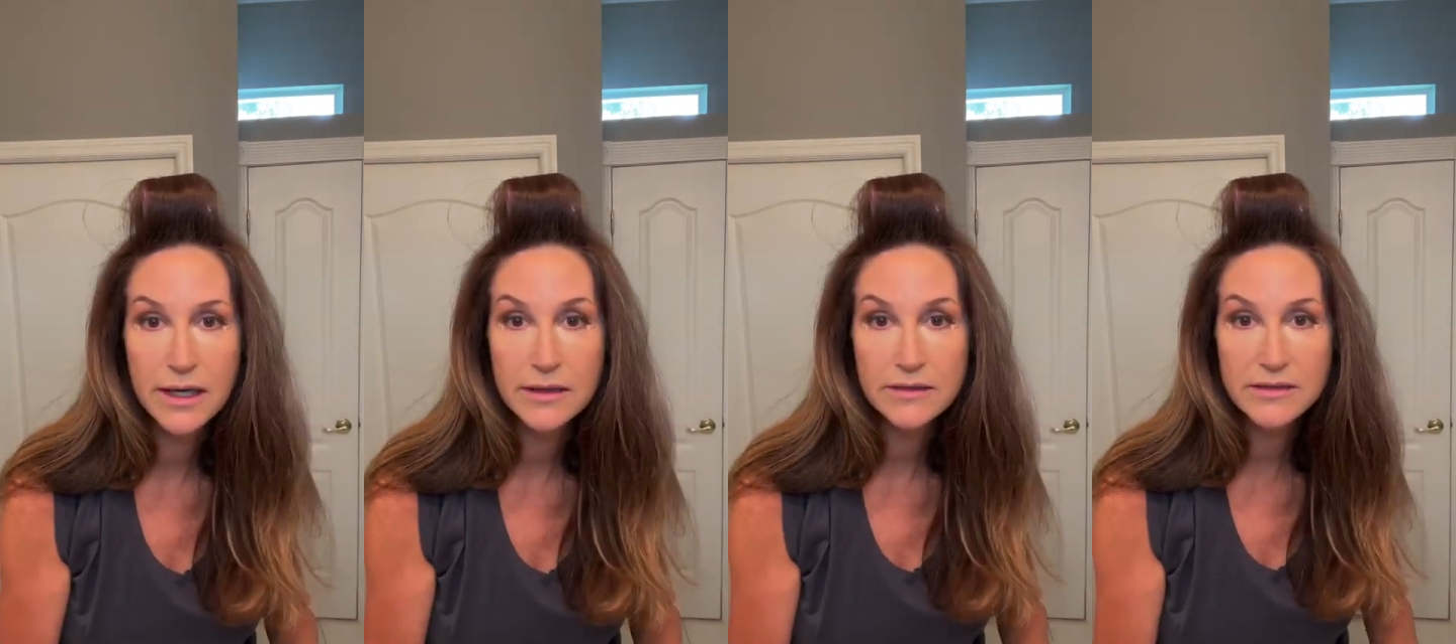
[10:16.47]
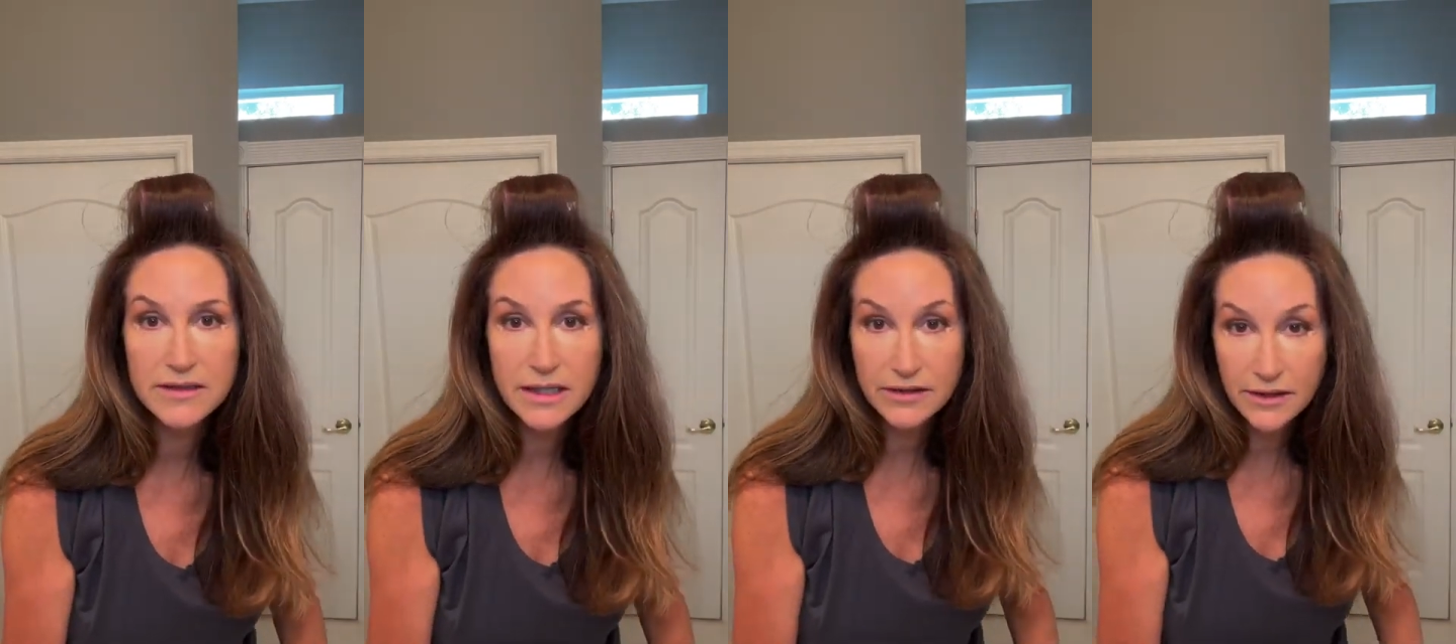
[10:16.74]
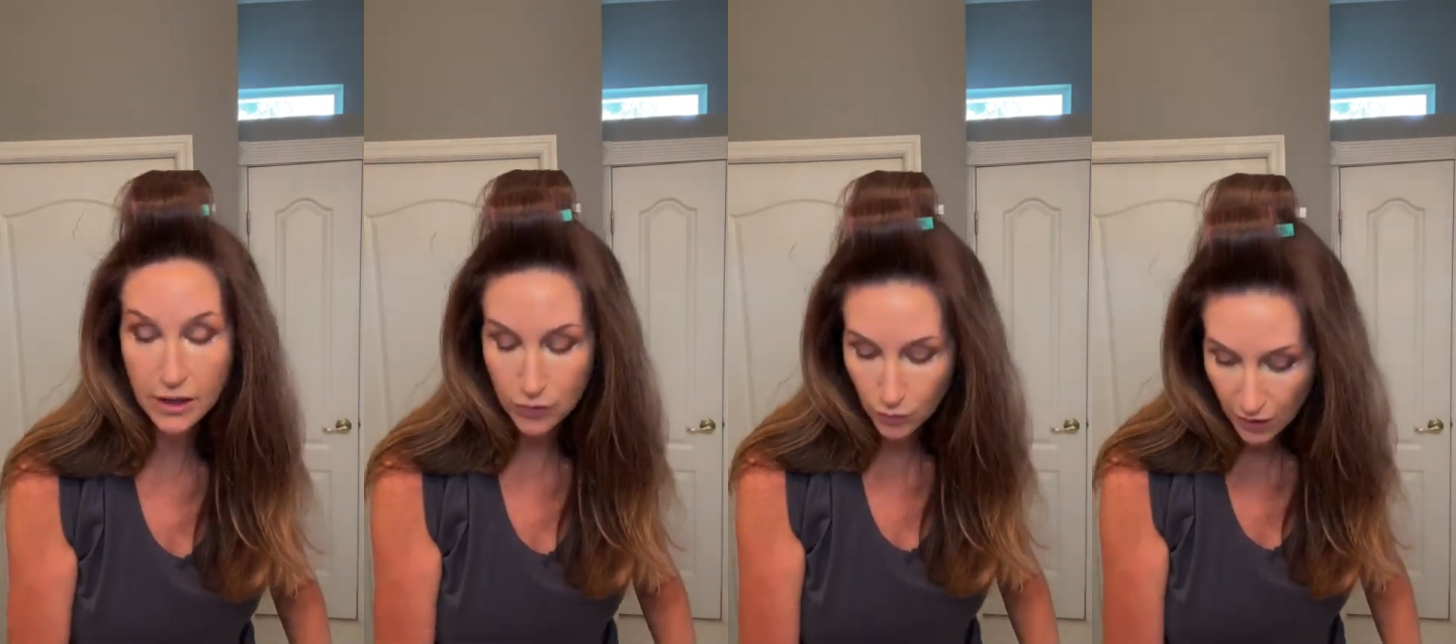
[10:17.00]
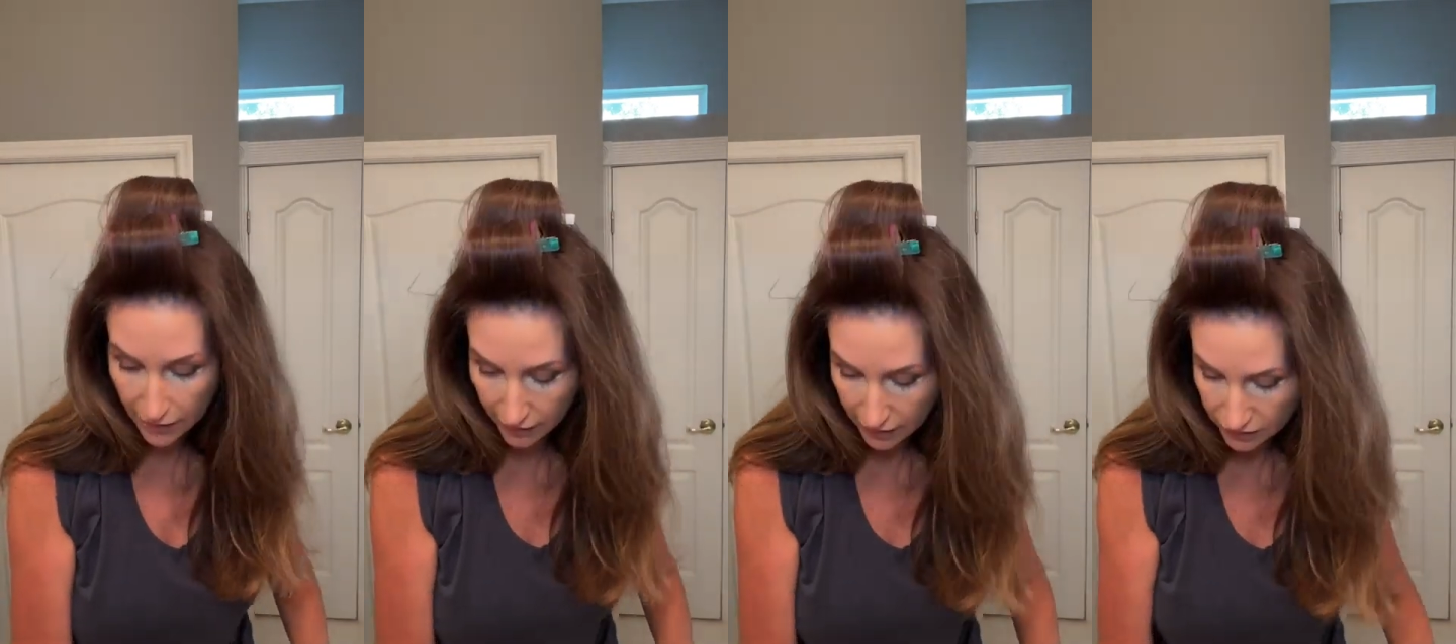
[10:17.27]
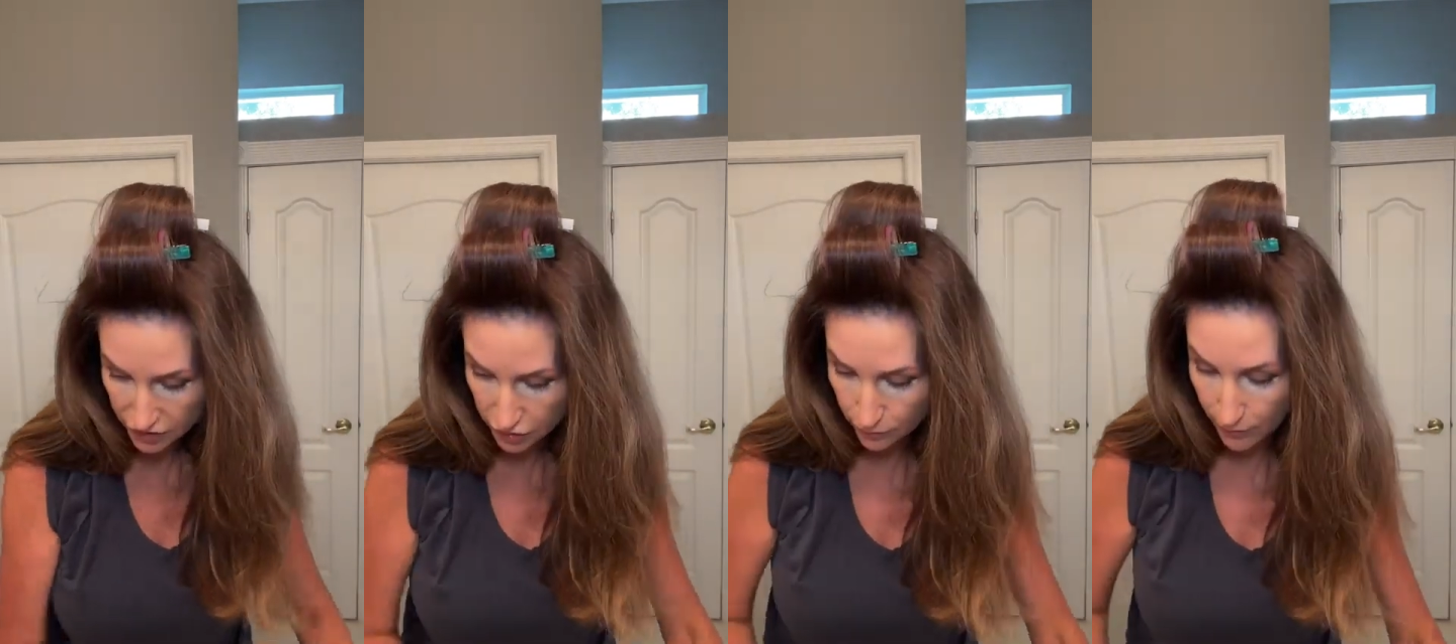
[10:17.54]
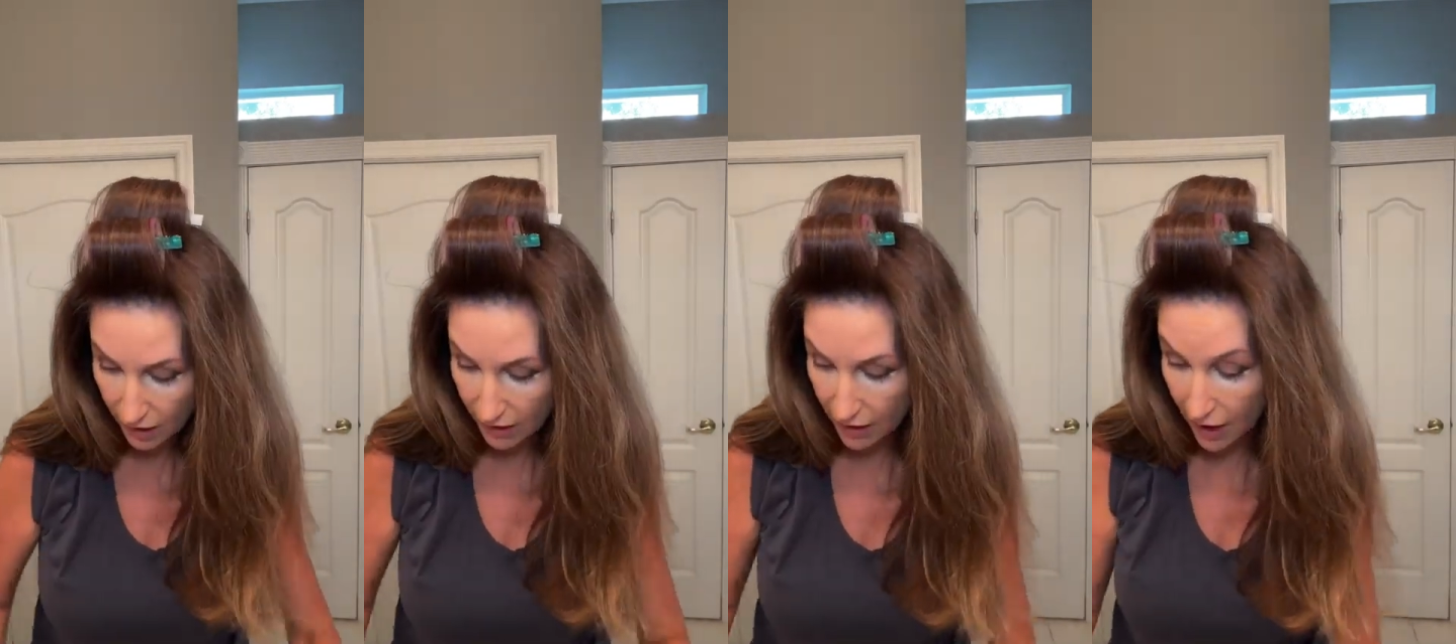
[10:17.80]
sit there while I do
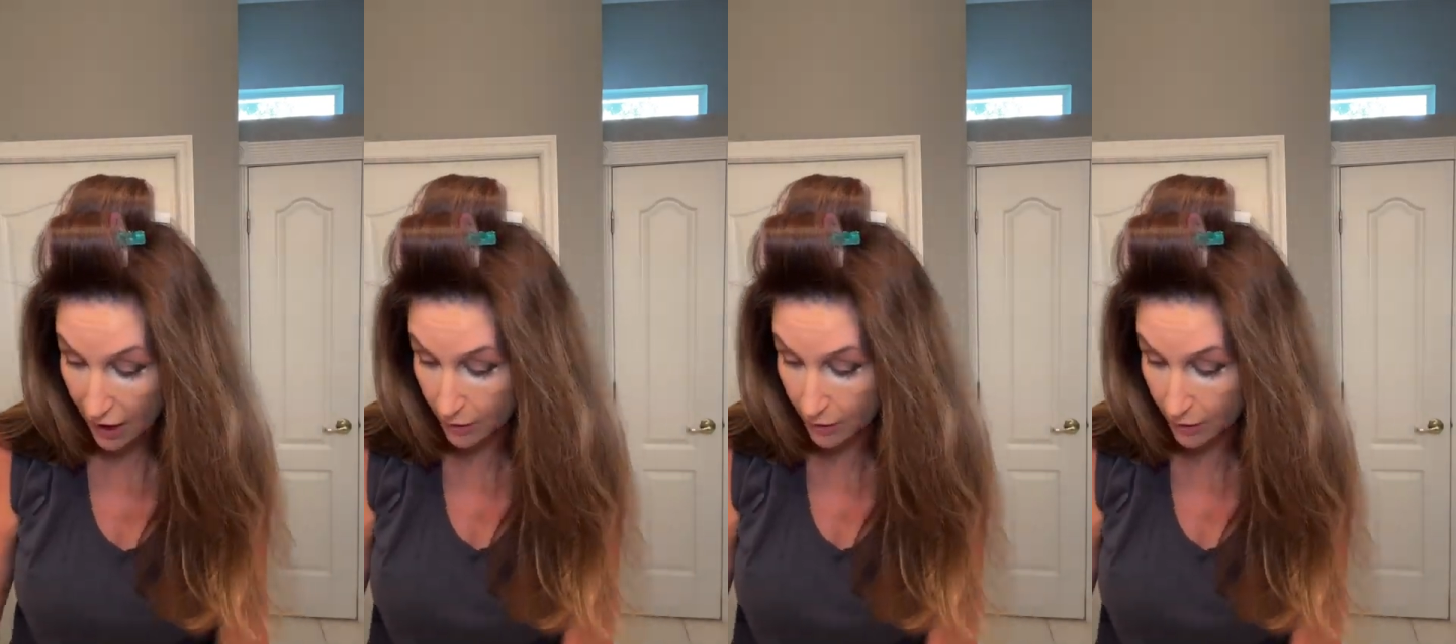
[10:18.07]
my